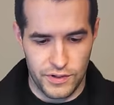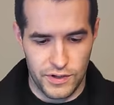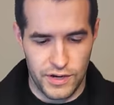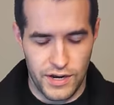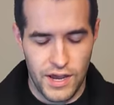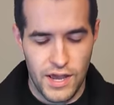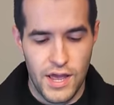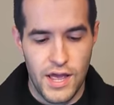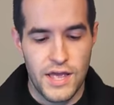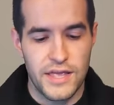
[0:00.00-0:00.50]

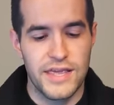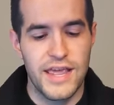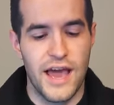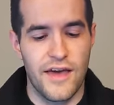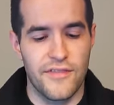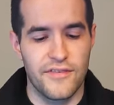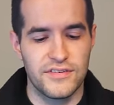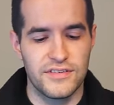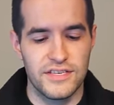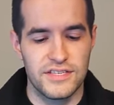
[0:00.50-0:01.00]
good.
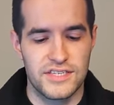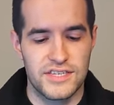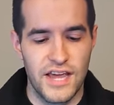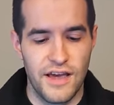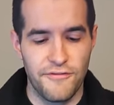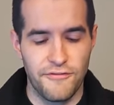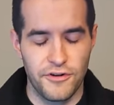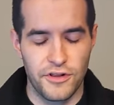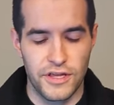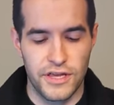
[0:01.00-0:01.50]
Yeah, this is
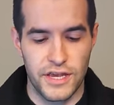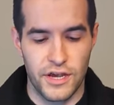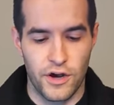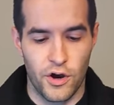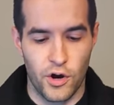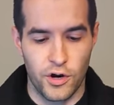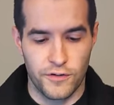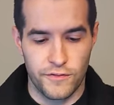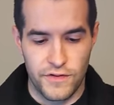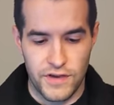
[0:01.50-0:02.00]
definitely
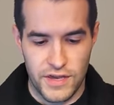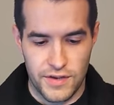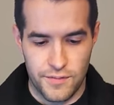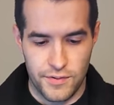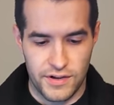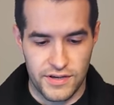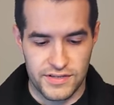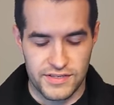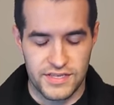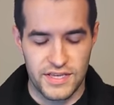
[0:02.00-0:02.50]
Arc V
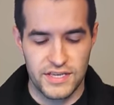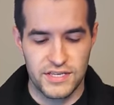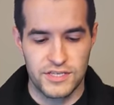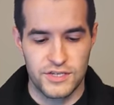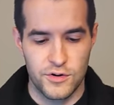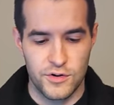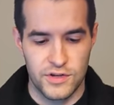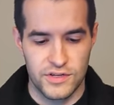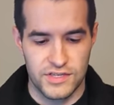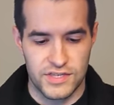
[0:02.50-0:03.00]
because this
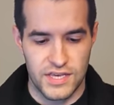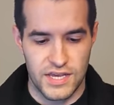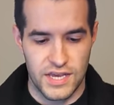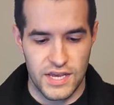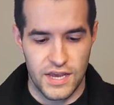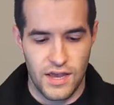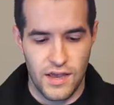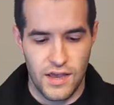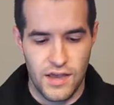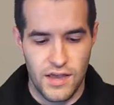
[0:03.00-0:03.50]
dude is
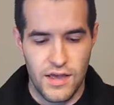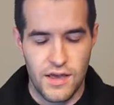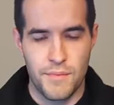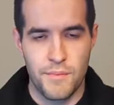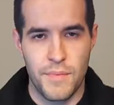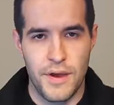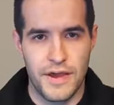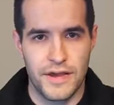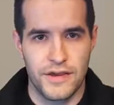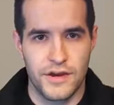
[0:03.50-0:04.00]
the
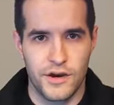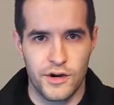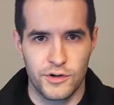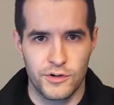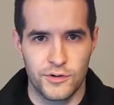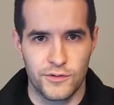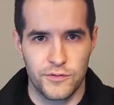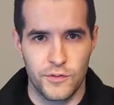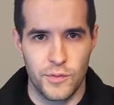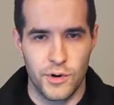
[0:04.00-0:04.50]
main
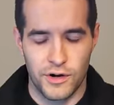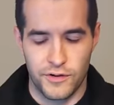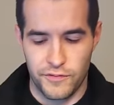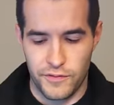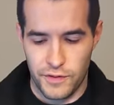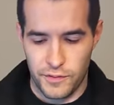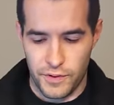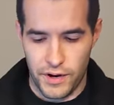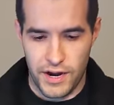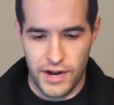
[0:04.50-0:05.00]
character from Arc
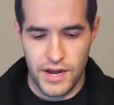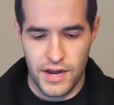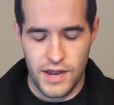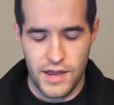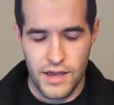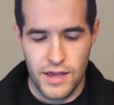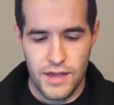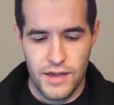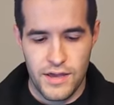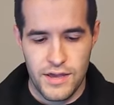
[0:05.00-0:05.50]
V, right?
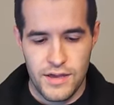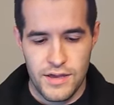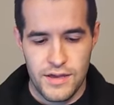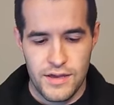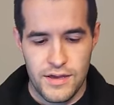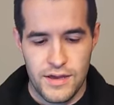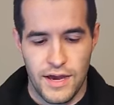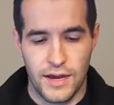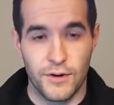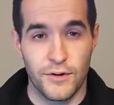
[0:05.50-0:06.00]

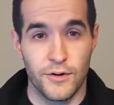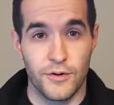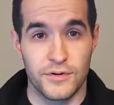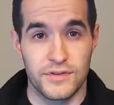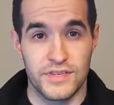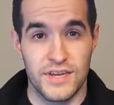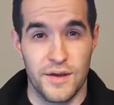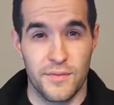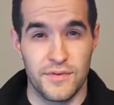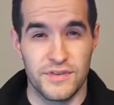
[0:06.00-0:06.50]
I don't know
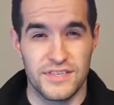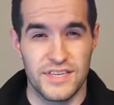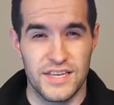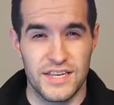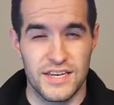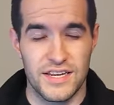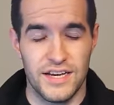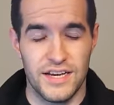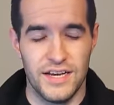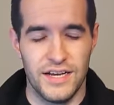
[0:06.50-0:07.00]
his name. Is
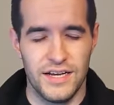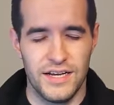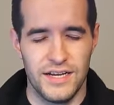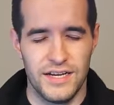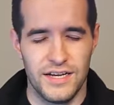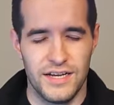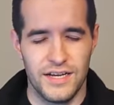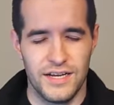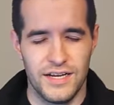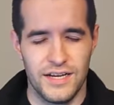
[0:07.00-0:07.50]
it
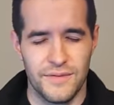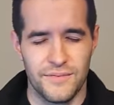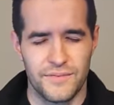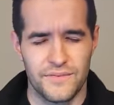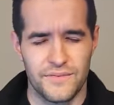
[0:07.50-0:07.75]
uh,